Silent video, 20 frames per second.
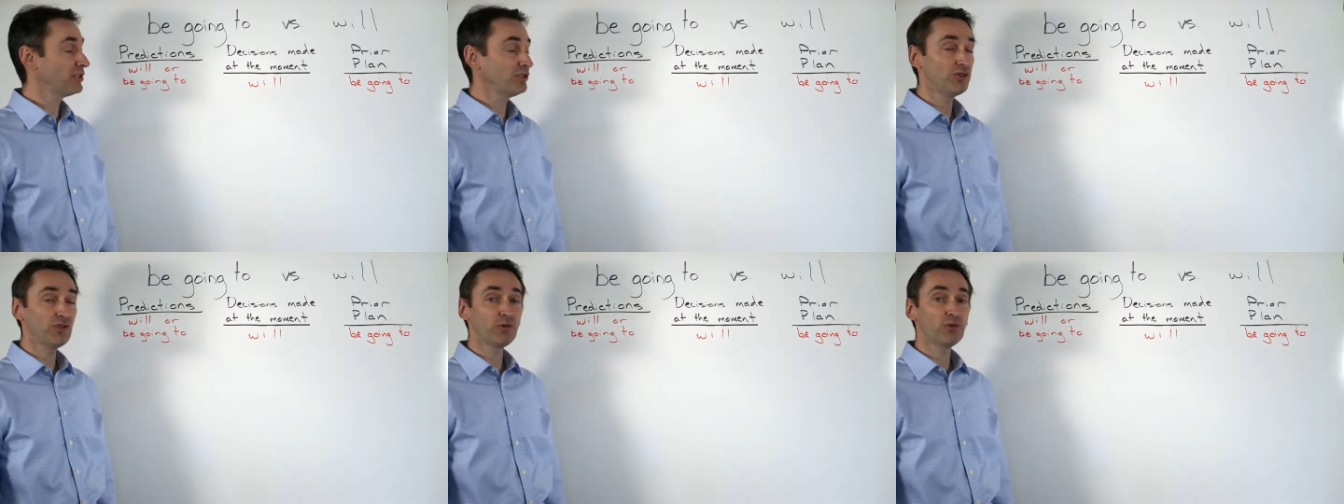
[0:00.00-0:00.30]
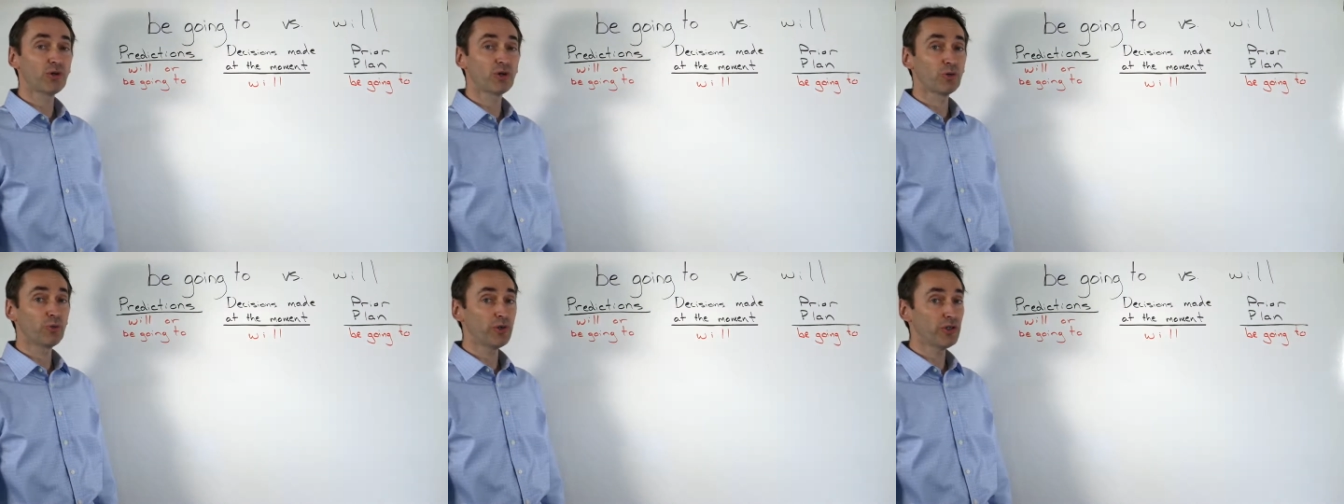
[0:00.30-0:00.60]
to
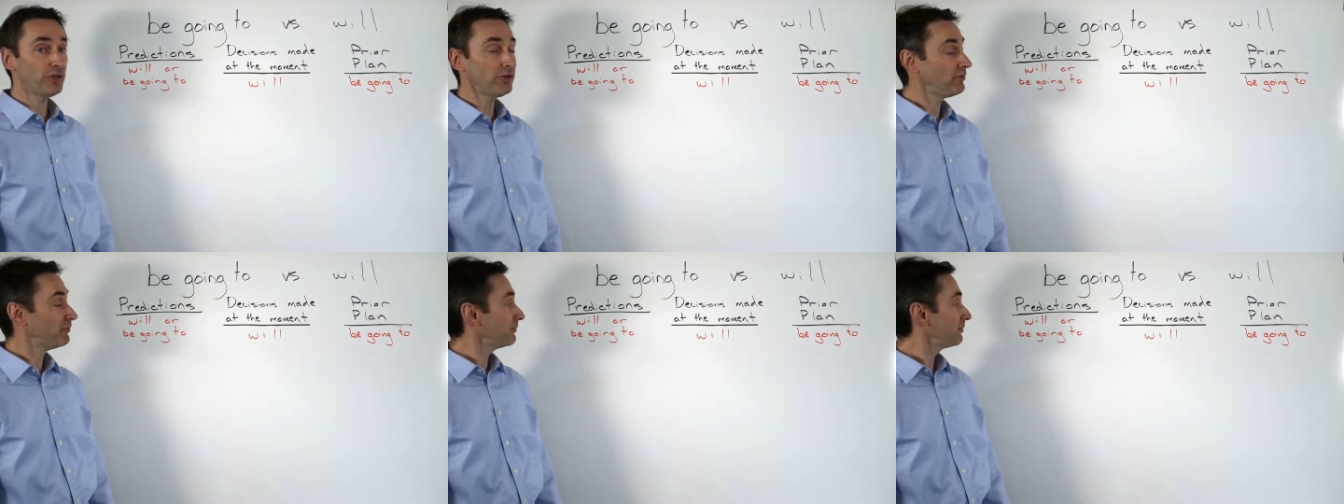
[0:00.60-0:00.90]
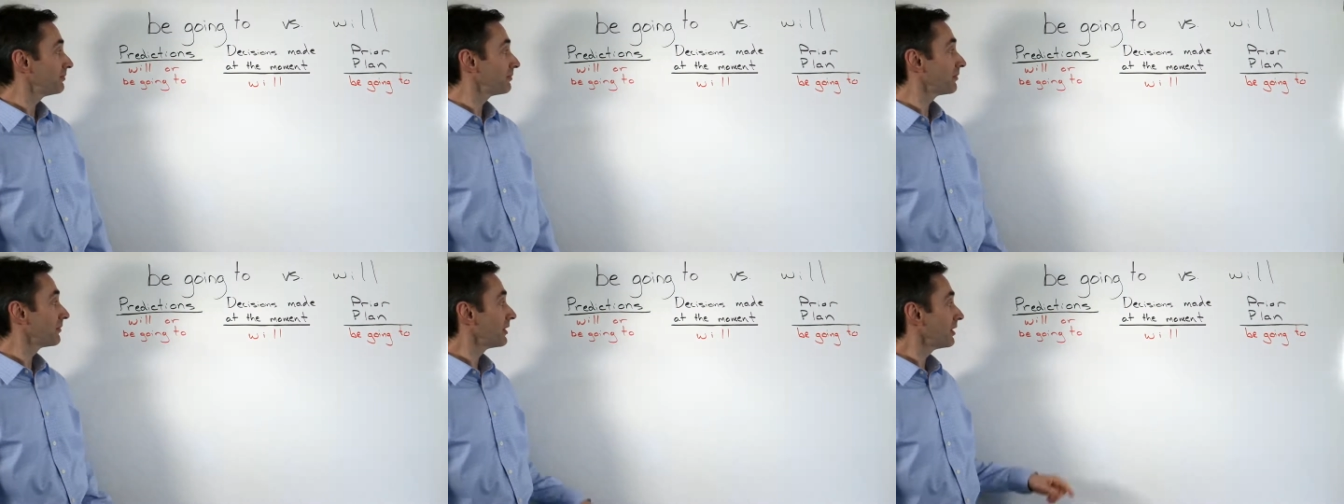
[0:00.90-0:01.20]
or will.
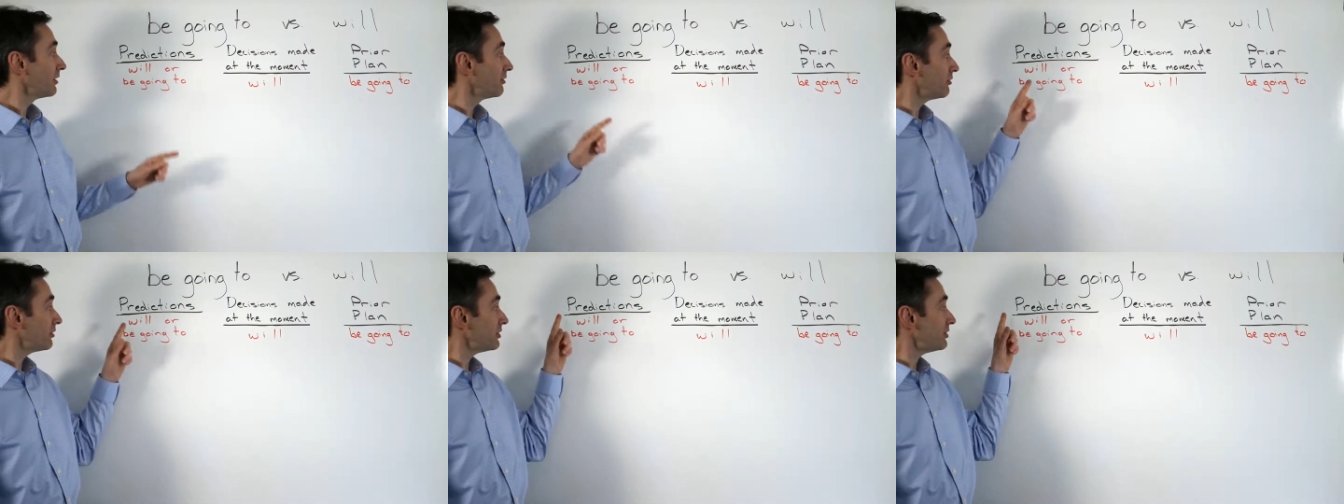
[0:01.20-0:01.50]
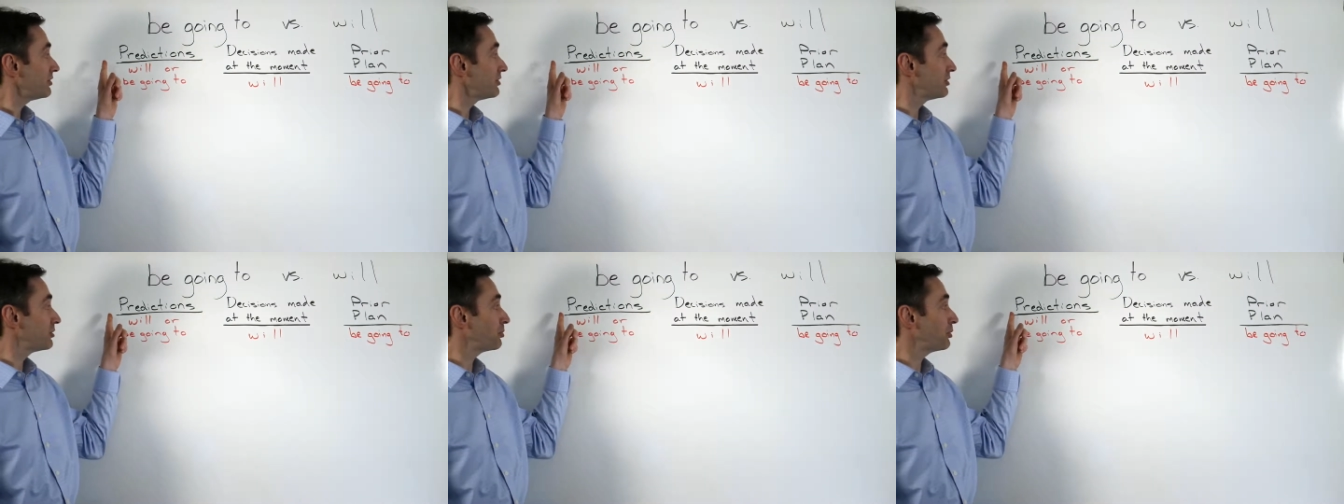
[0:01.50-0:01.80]

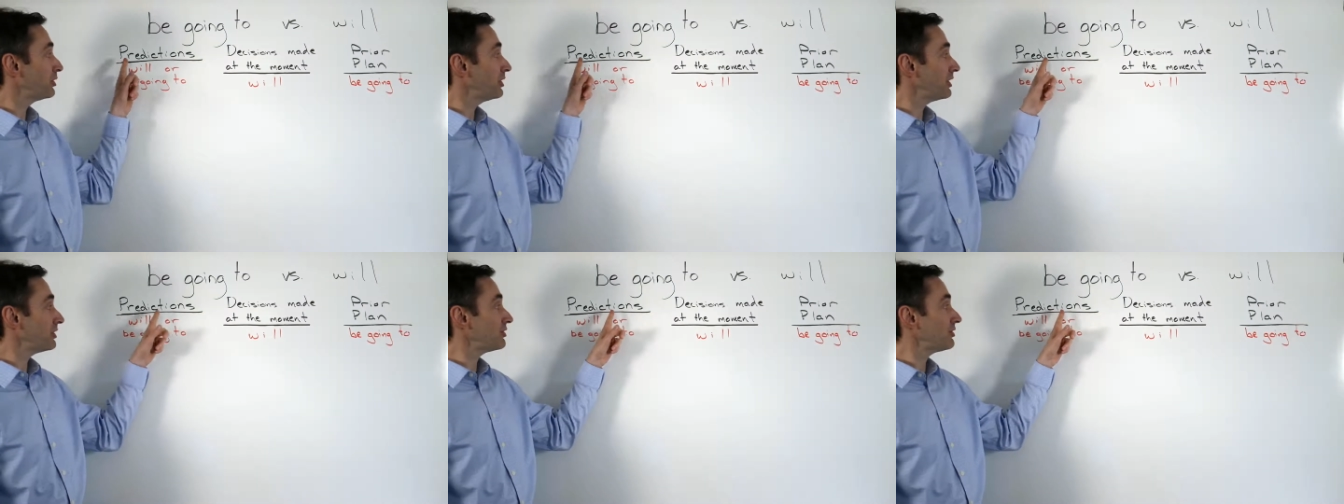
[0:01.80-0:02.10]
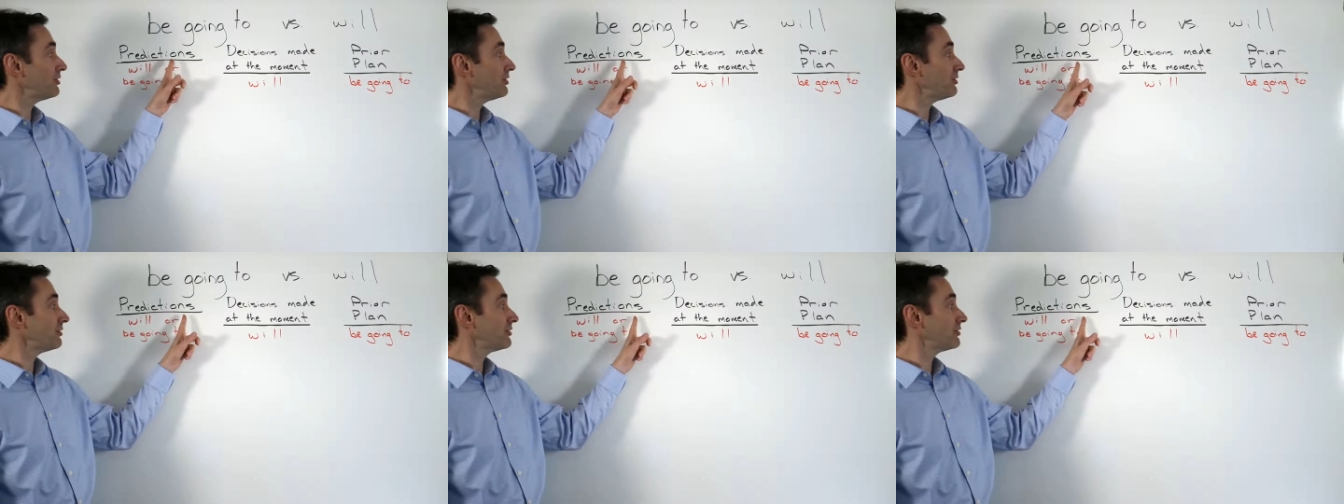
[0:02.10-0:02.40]
First is
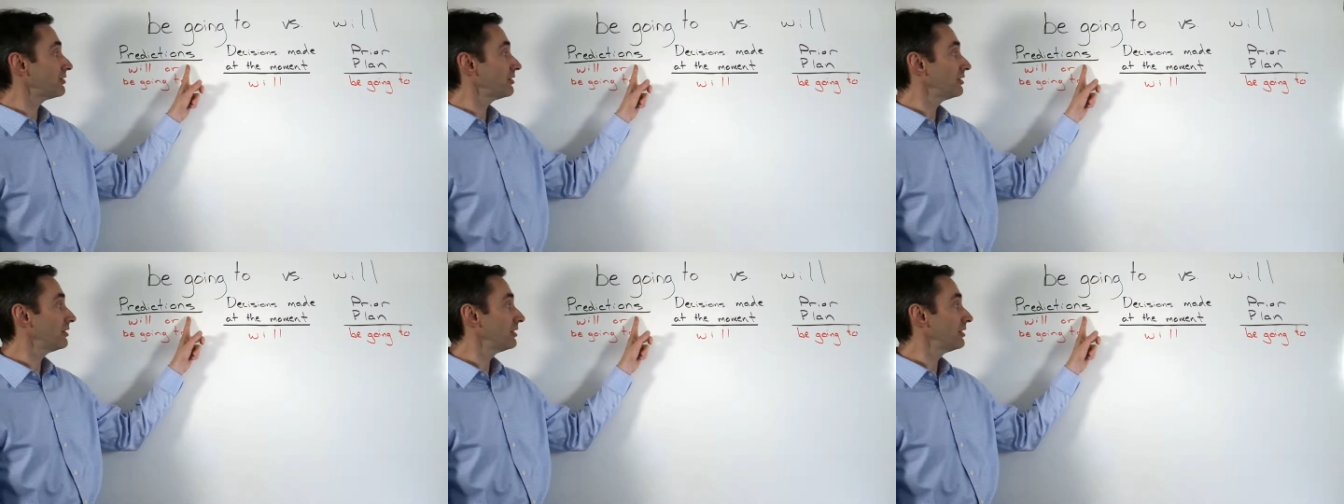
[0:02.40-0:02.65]
predictions.